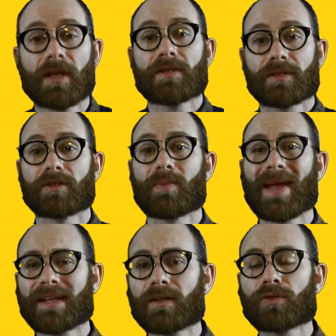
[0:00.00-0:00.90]
So
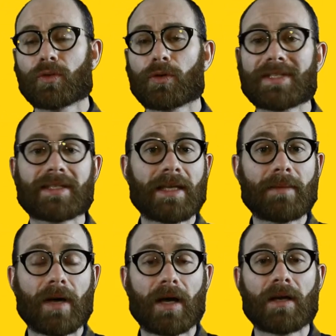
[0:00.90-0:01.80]
demand control
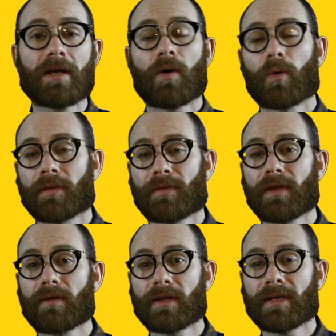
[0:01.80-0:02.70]
schema or
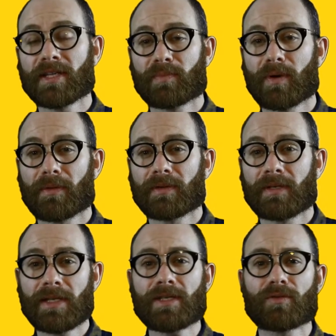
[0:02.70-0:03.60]
theory is both
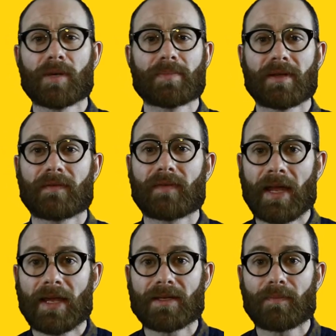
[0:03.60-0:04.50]
descriptive
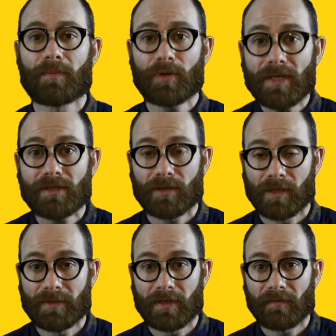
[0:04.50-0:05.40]
and
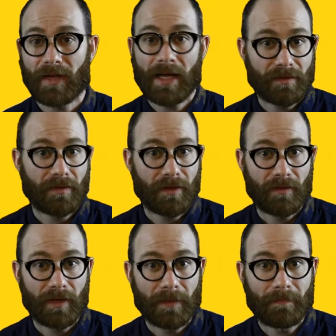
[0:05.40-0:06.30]
prescriptive as a theory.